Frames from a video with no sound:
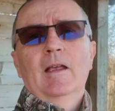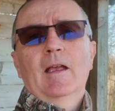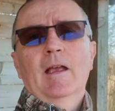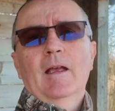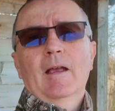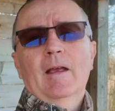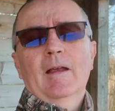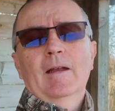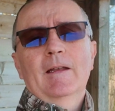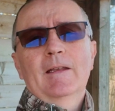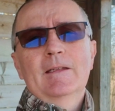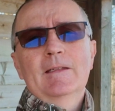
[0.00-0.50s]

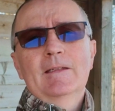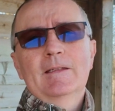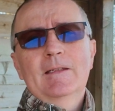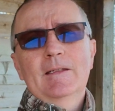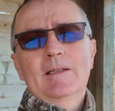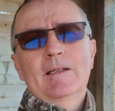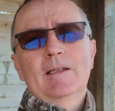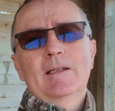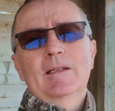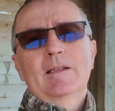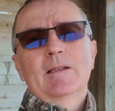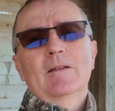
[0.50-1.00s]
and
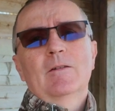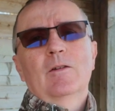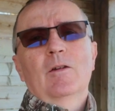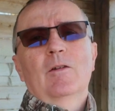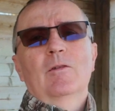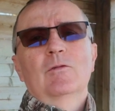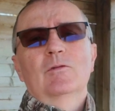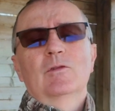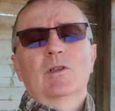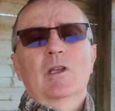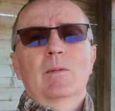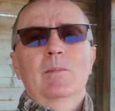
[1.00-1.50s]
indeed
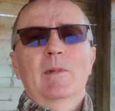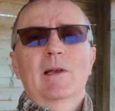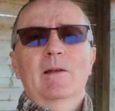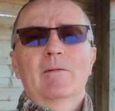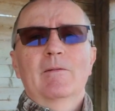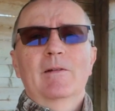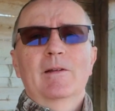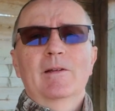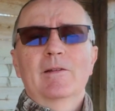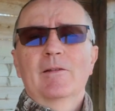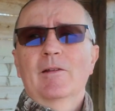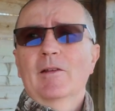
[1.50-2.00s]
on Camilla
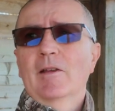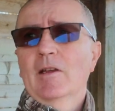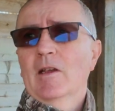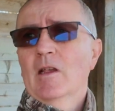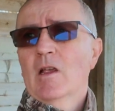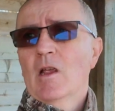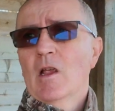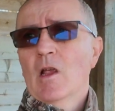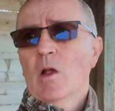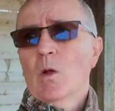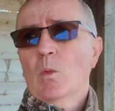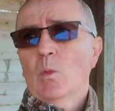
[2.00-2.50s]
and I,
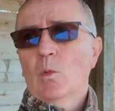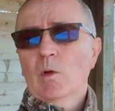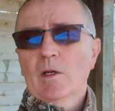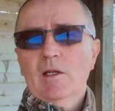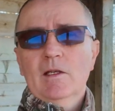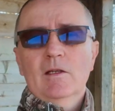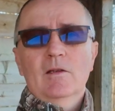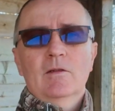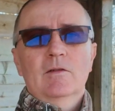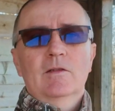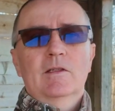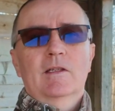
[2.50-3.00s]
we
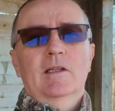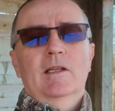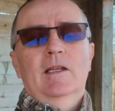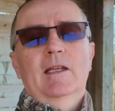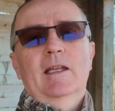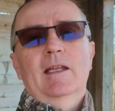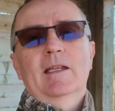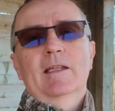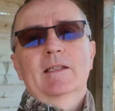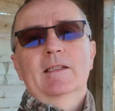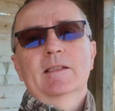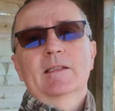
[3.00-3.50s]
used it
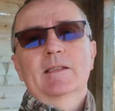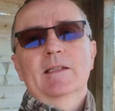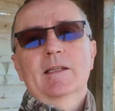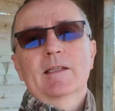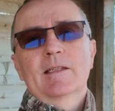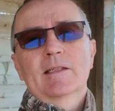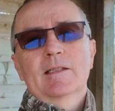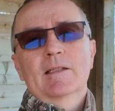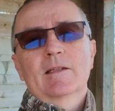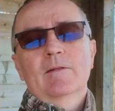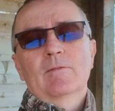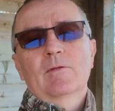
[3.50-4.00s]

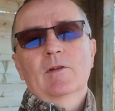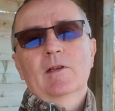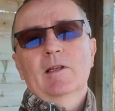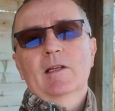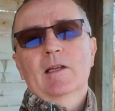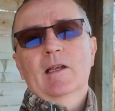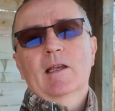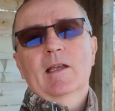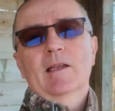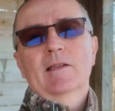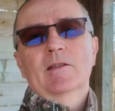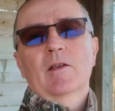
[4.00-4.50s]
extensively
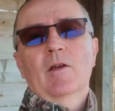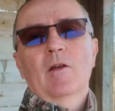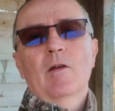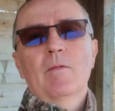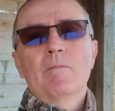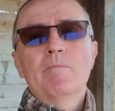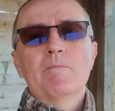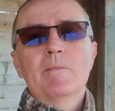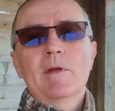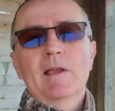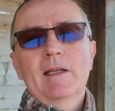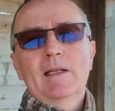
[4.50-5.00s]
as our
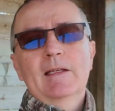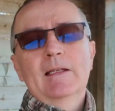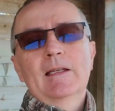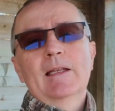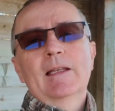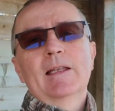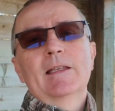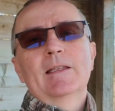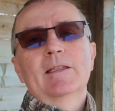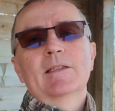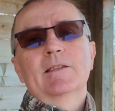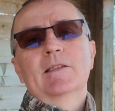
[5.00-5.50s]
main
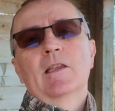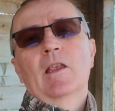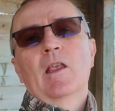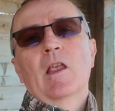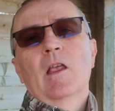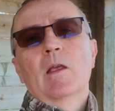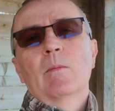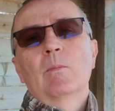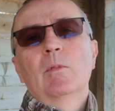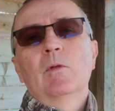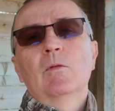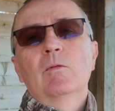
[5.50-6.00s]
lens
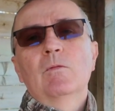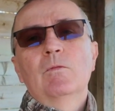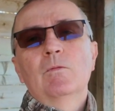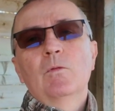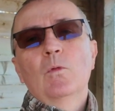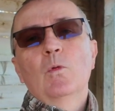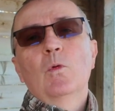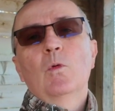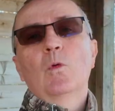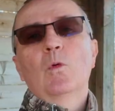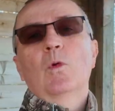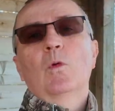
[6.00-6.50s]

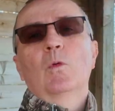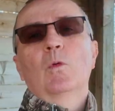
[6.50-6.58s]
before